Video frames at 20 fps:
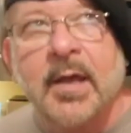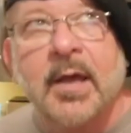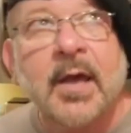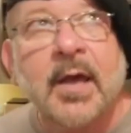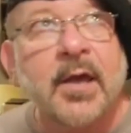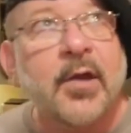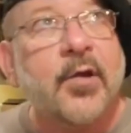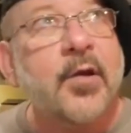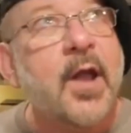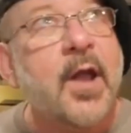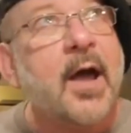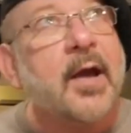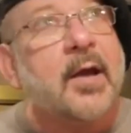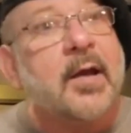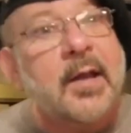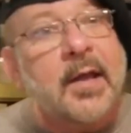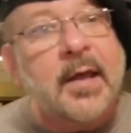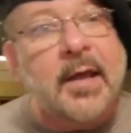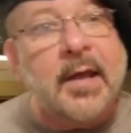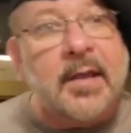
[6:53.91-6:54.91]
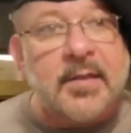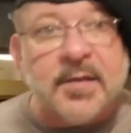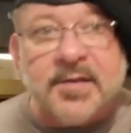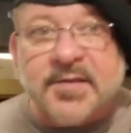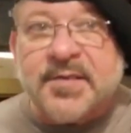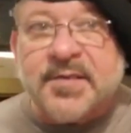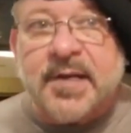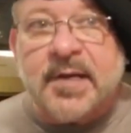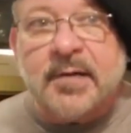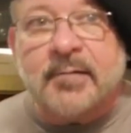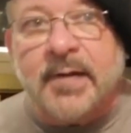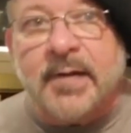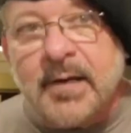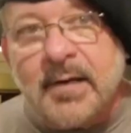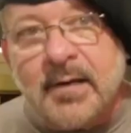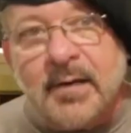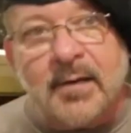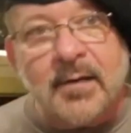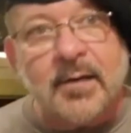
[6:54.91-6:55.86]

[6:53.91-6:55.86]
You're not going to hit the ceiling,